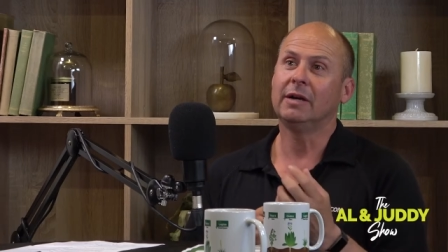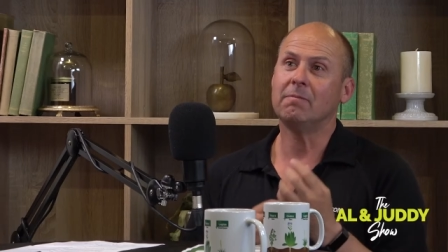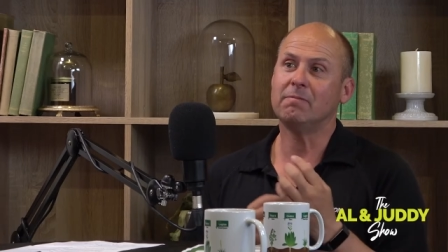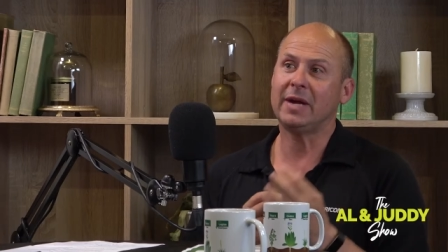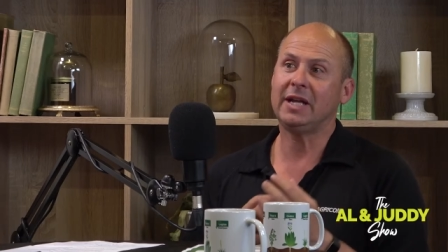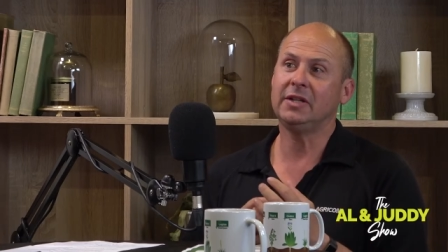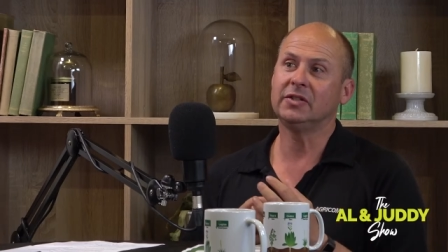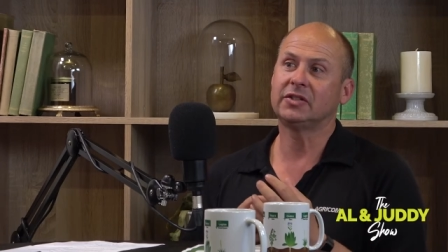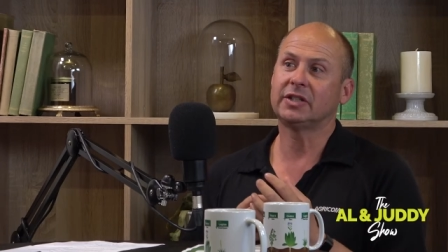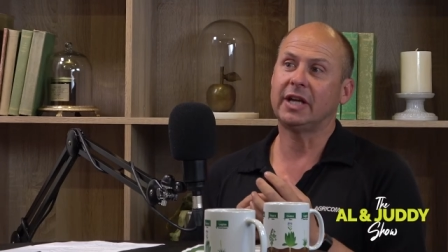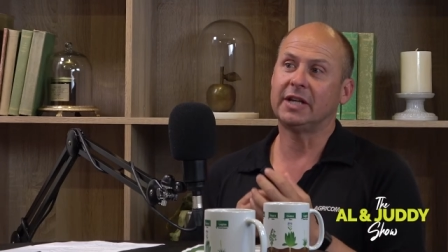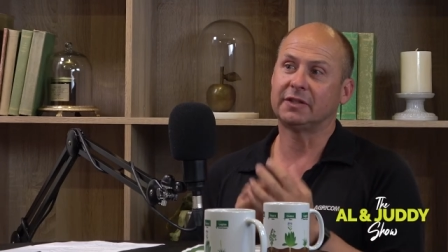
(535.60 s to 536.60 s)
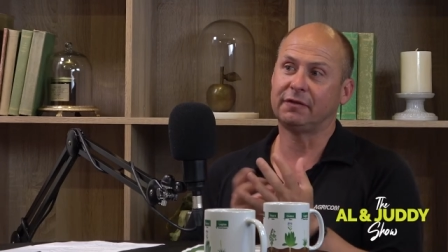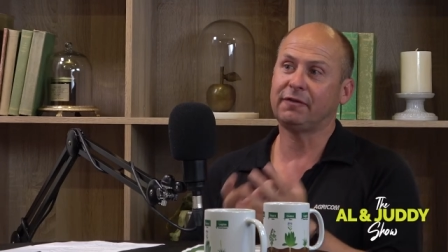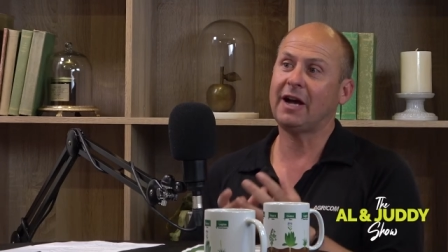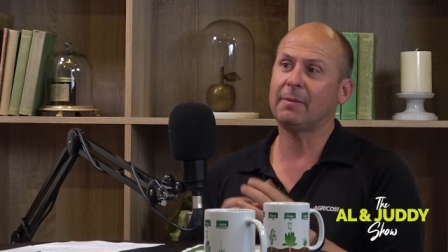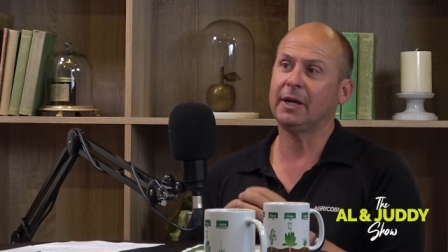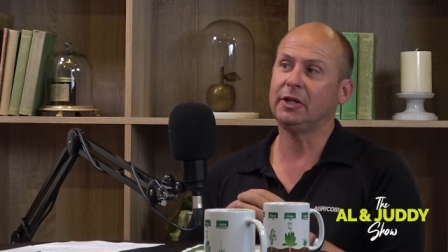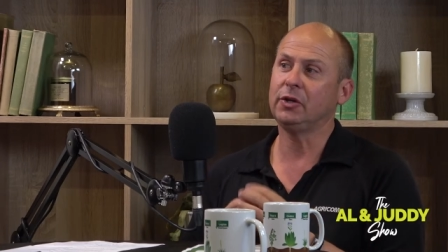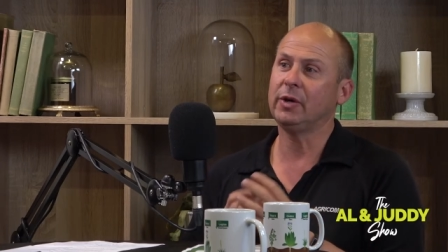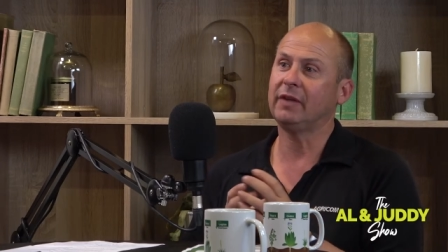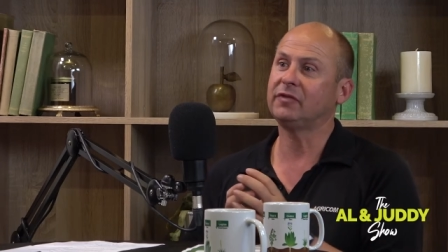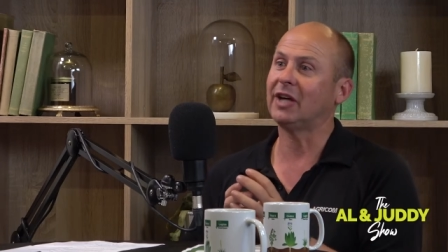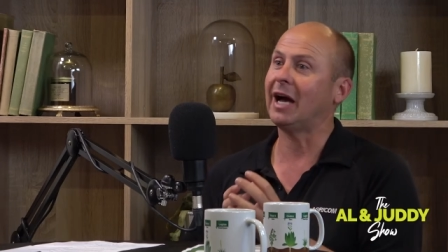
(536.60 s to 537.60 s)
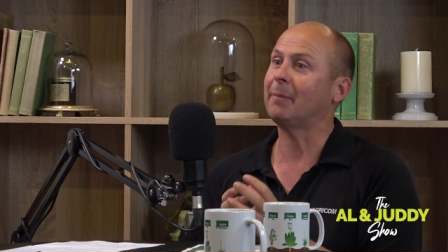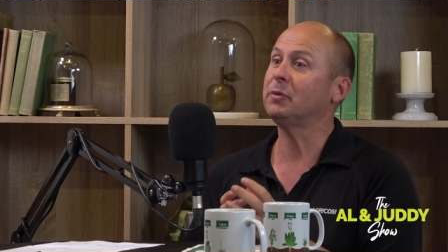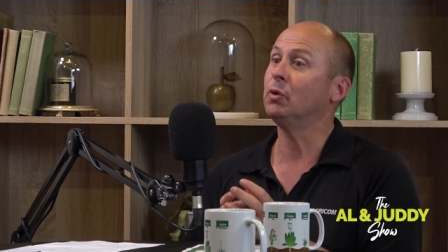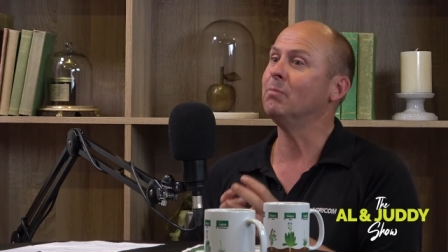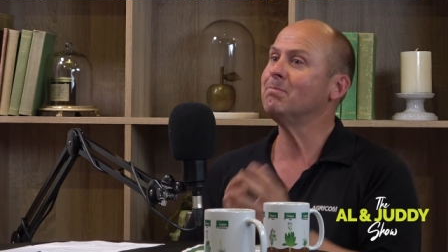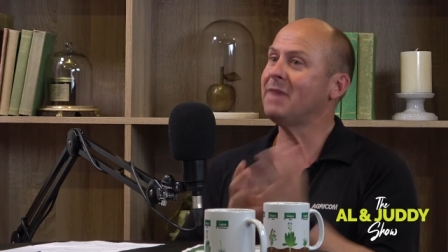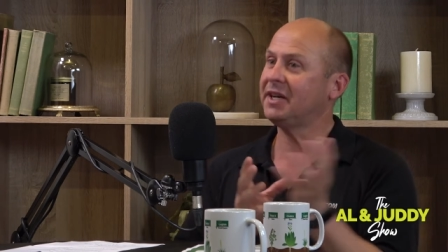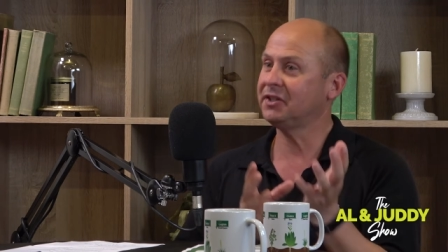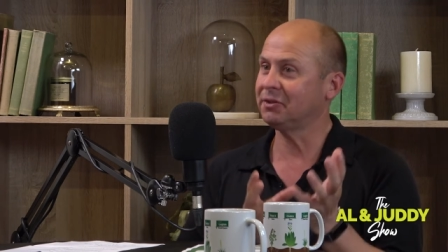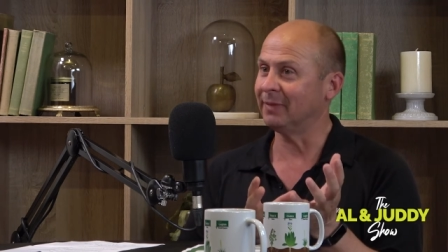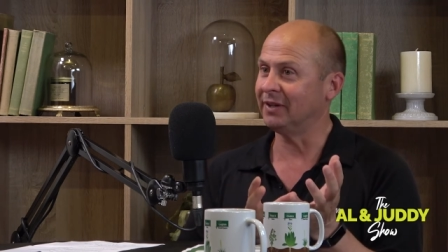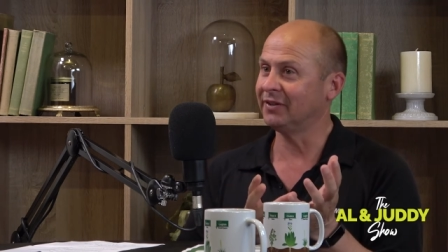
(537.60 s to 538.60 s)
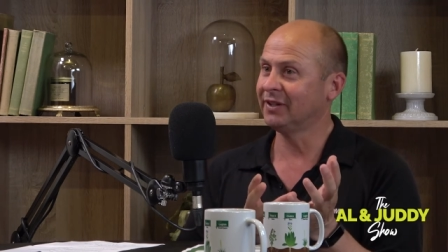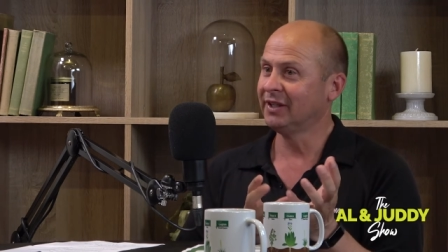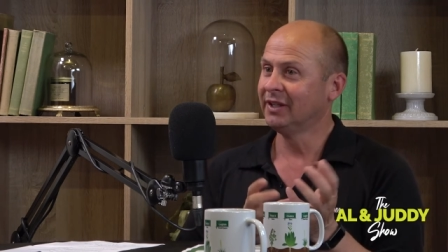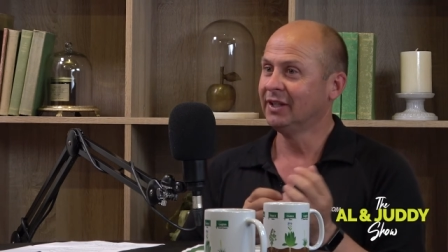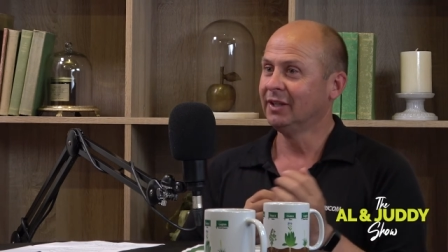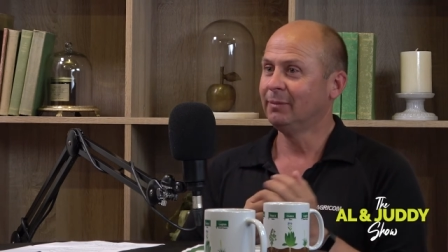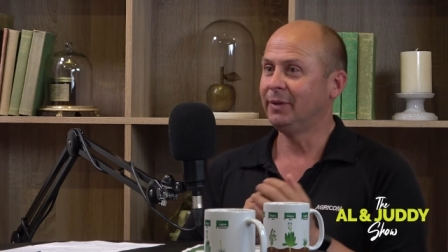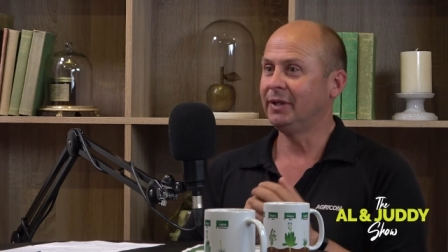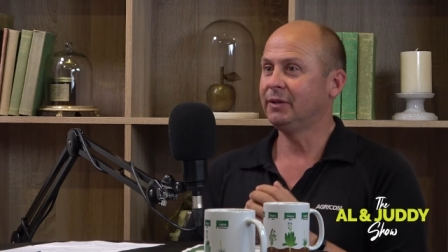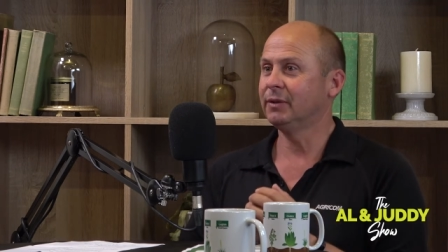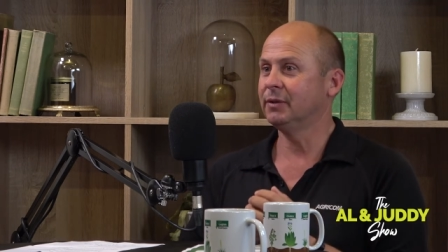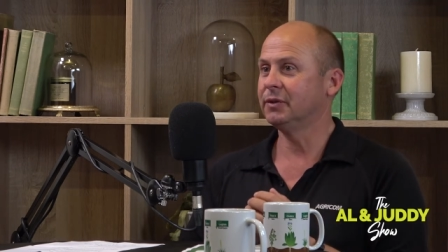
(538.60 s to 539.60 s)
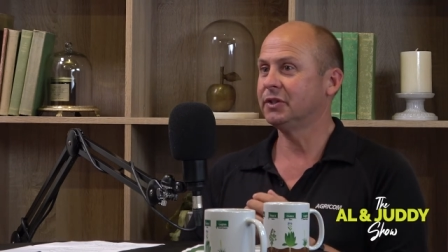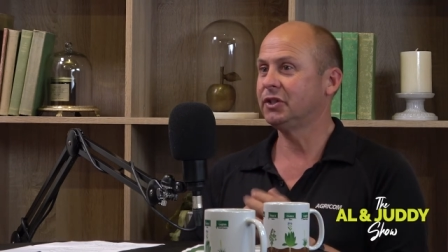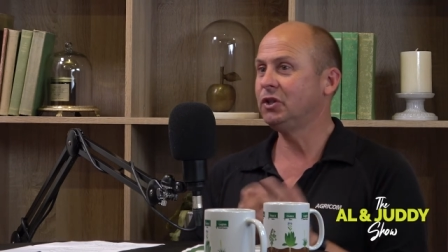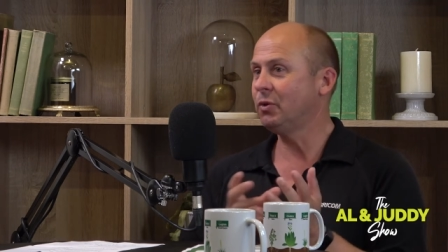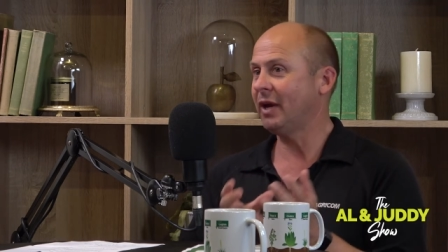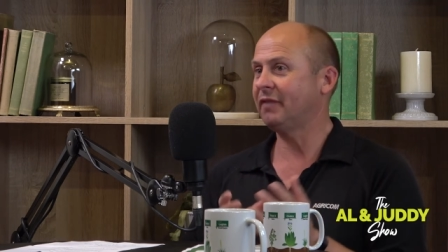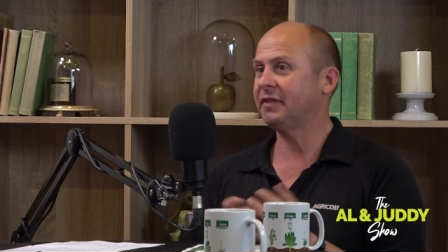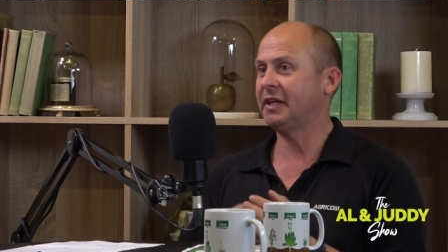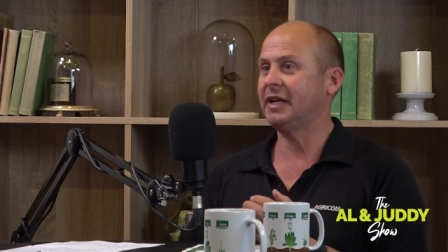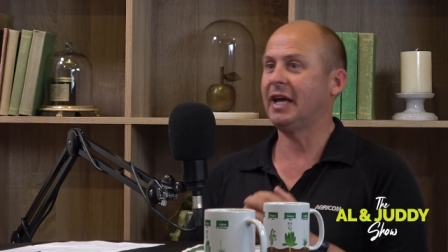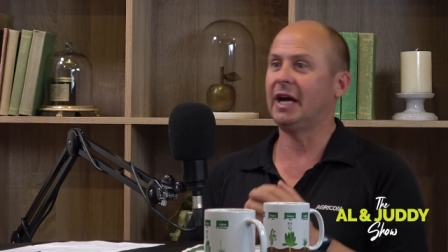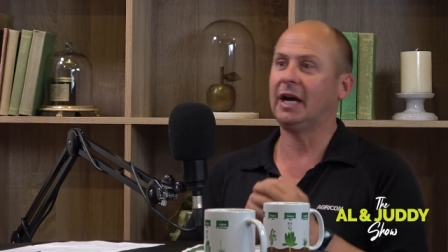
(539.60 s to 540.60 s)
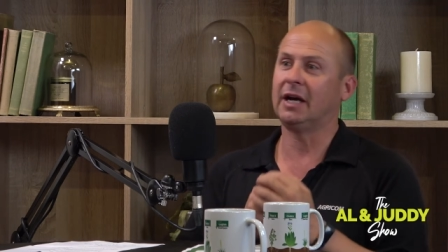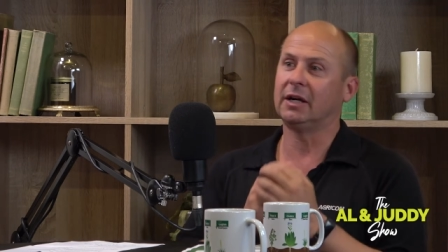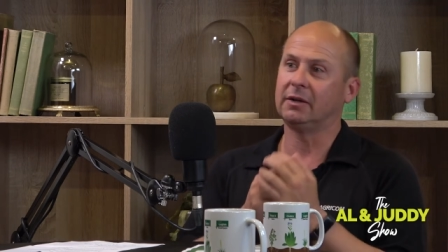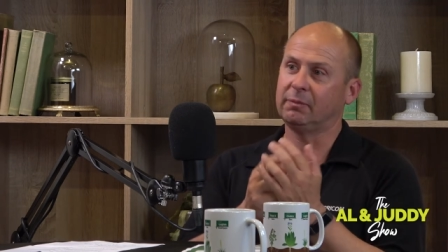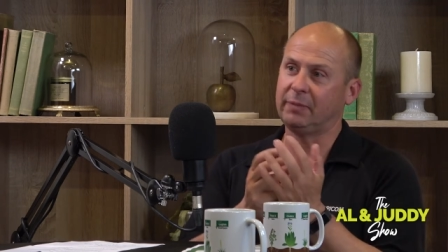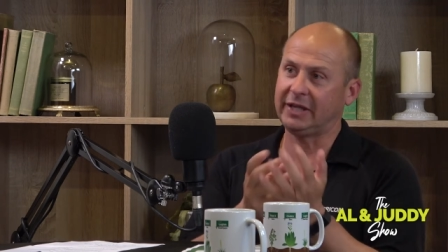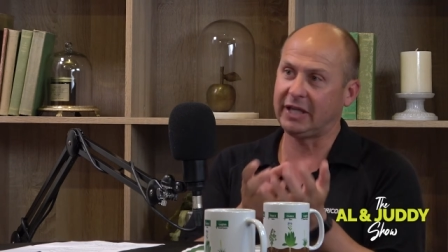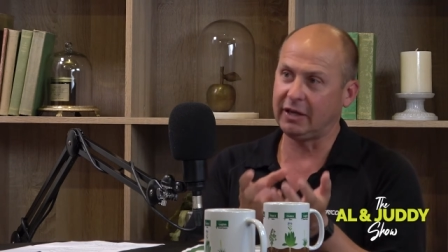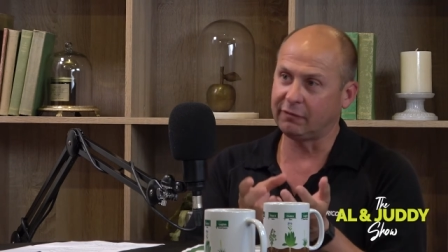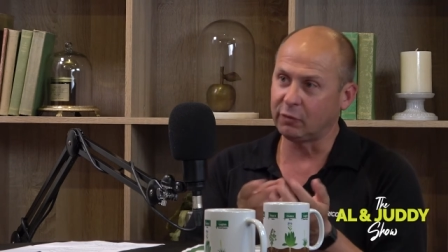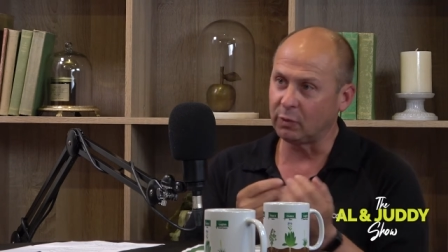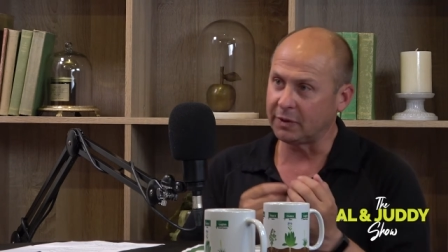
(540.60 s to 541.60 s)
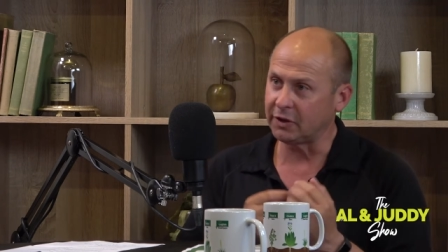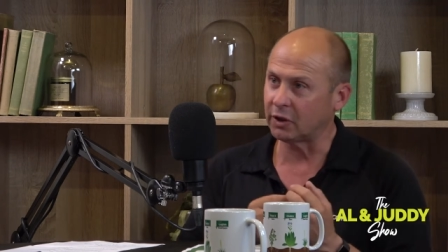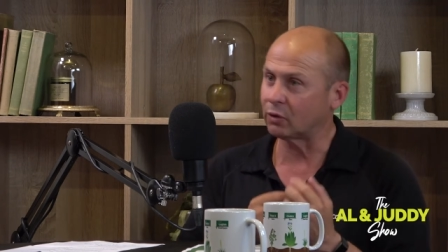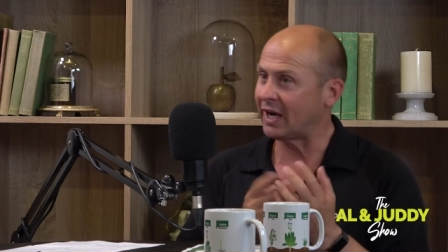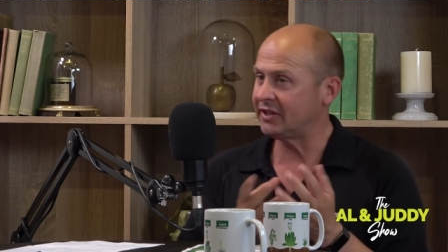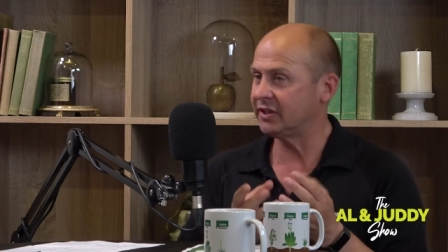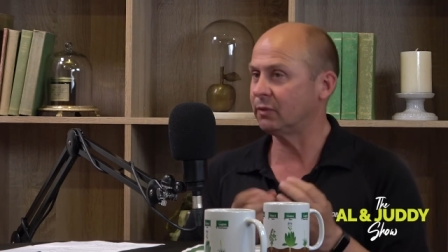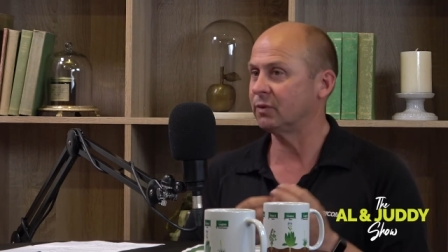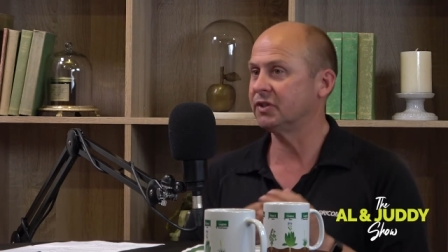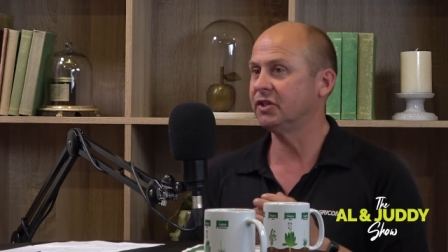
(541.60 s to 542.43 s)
it means as a farmer, you have to up your management because you have to now be careful with your grazing